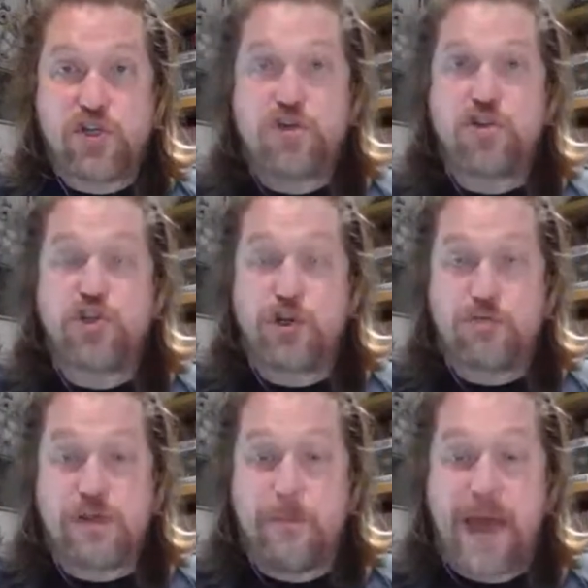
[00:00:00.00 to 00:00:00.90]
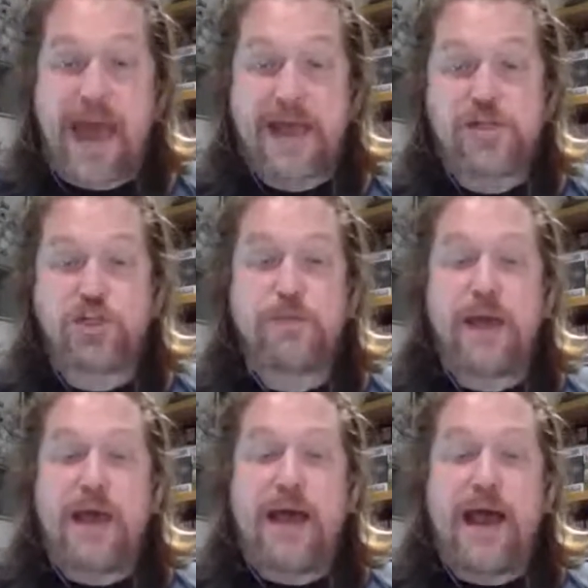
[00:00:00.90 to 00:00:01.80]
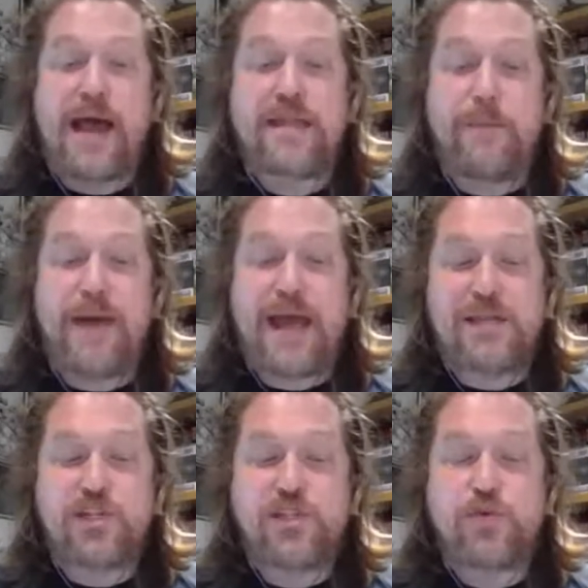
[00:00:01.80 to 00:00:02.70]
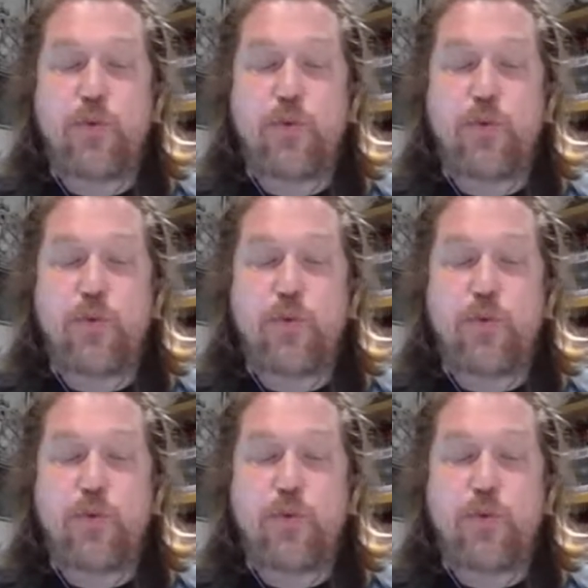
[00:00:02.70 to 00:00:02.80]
you can choose a badge, and the badges